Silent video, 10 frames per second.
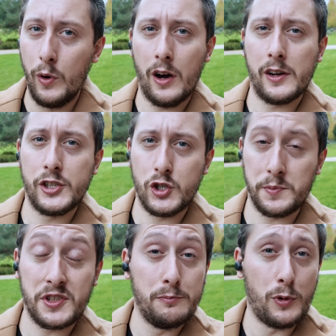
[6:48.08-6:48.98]
We are going to
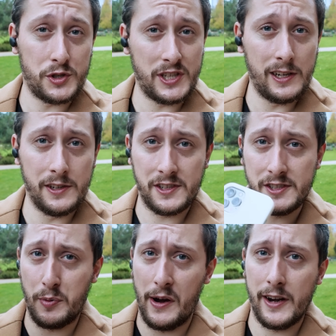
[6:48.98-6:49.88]
drop some mossy lures,
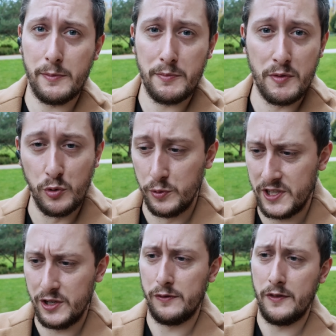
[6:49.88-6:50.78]
because apparently it might be
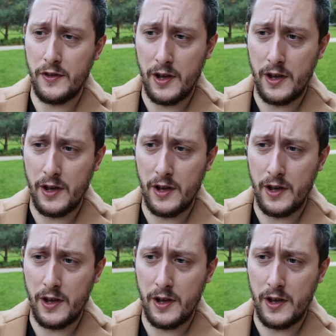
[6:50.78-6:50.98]
boosted off of